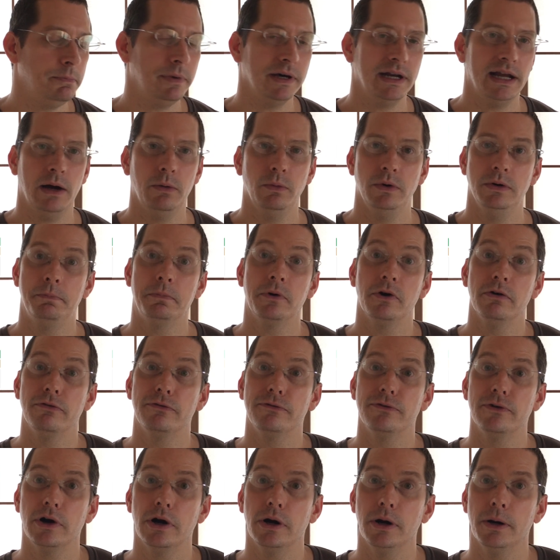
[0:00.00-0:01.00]
but I would
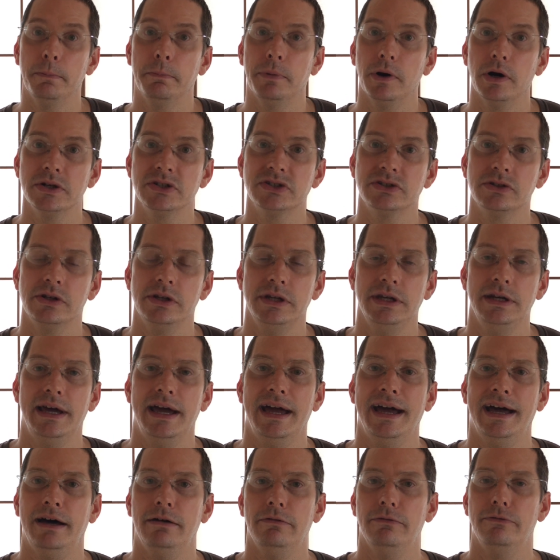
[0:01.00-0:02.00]
prefer personally to
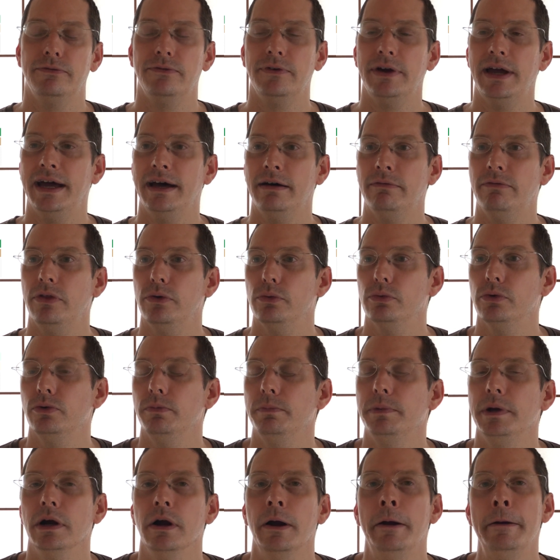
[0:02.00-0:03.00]
have the root
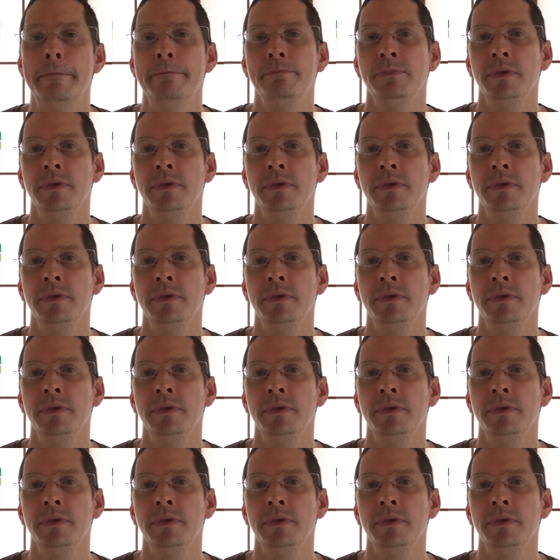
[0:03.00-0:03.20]
beer.